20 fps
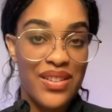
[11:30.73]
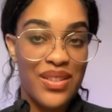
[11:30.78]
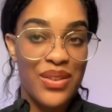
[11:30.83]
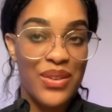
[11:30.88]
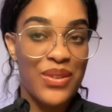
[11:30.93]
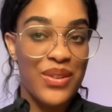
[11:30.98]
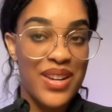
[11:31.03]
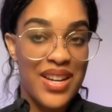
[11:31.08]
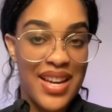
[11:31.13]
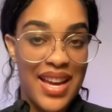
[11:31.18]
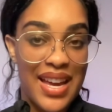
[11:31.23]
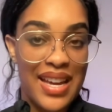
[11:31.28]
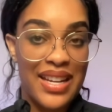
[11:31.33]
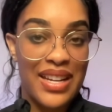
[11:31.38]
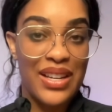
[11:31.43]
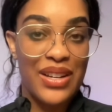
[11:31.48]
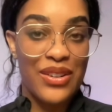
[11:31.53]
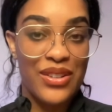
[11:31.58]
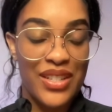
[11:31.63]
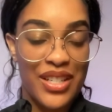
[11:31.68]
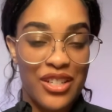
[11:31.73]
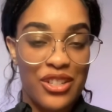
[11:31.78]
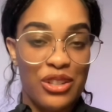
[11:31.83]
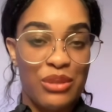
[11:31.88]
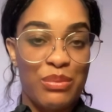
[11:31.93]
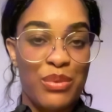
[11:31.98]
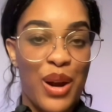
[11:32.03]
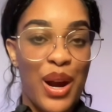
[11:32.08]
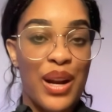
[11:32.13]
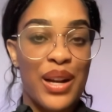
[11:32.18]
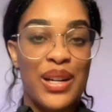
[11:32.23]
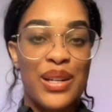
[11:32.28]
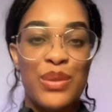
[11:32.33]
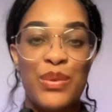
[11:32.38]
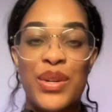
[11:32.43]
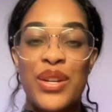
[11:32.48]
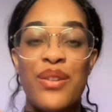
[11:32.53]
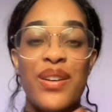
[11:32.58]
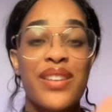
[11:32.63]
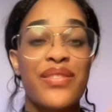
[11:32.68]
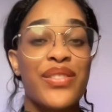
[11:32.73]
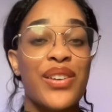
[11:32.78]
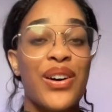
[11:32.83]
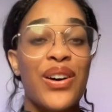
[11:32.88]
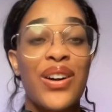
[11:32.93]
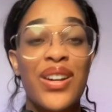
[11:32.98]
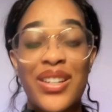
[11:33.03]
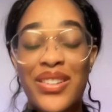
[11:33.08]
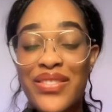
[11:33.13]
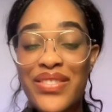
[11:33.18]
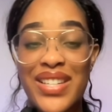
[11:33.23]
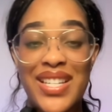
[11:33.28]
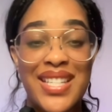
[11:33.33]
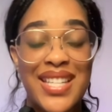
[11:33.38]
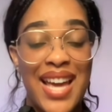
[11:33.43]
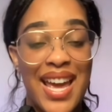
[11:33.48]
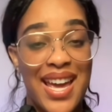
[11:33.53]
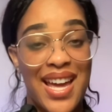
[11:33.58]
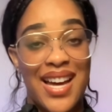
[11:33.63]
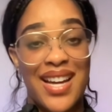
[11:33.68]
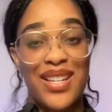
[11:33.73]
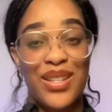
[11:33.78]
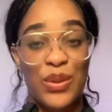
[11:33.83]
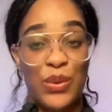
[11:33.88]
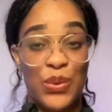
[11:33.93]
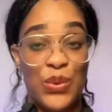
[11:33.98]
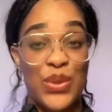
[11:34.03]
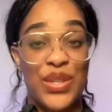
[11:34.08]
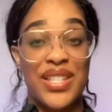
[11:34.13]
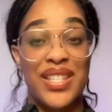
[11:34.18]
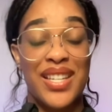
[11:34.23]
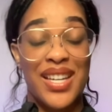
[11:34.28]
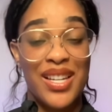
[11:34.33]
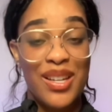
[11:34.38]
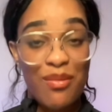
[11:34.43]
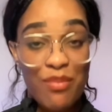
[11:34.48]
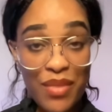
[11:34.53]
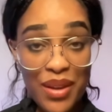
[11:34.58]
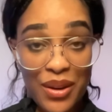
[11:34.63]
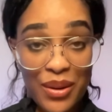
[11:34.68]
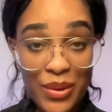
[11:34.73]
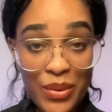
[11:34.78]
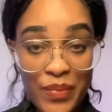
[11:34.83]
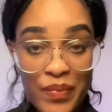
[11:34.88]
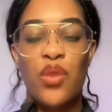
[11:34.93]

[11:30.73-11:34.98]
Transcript: to create your digital product when you have all of these A I tools to help you.